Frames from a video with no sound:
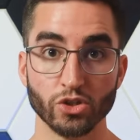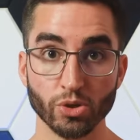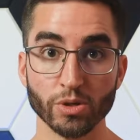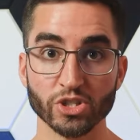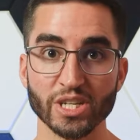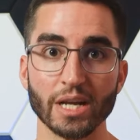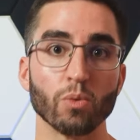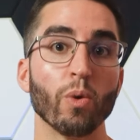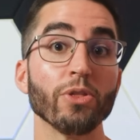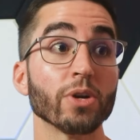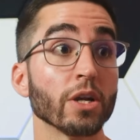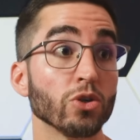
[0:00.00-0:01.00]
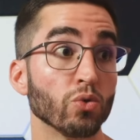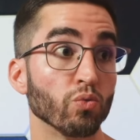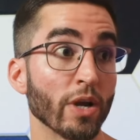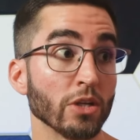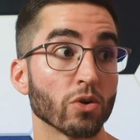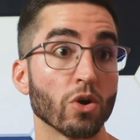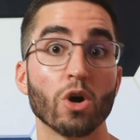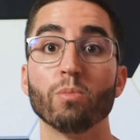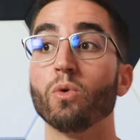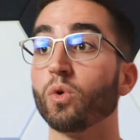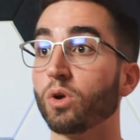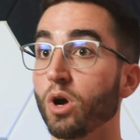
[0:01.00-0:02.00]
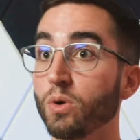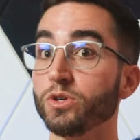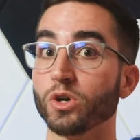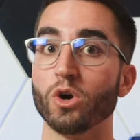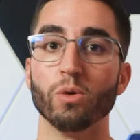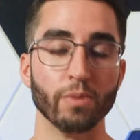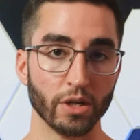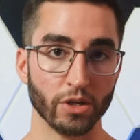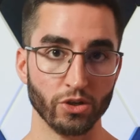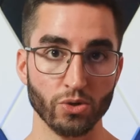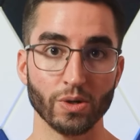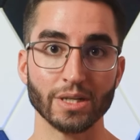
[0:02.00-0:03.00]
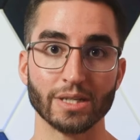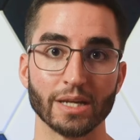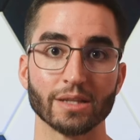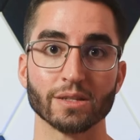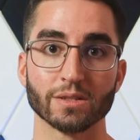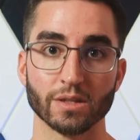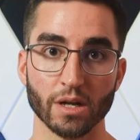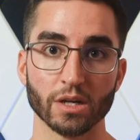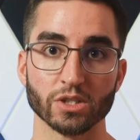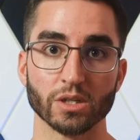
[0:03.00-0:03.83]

understand, whether or not you rent your home or own your home, you can take this deduction.